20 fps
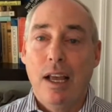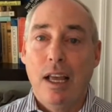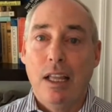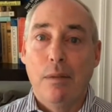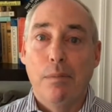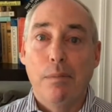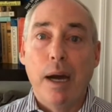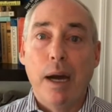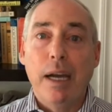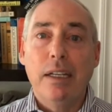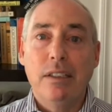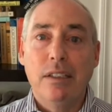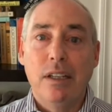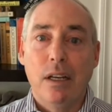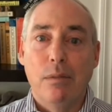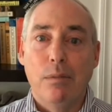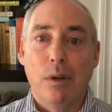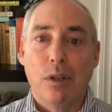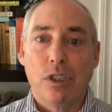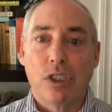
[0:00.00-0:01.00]
And the
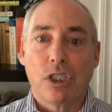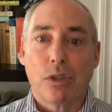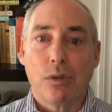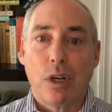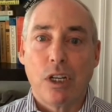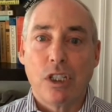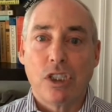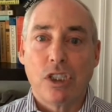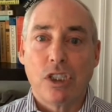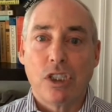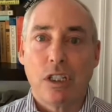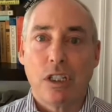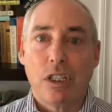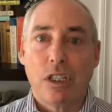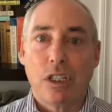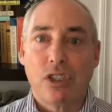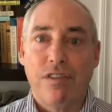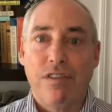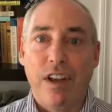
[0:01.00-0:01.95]
Biden administration is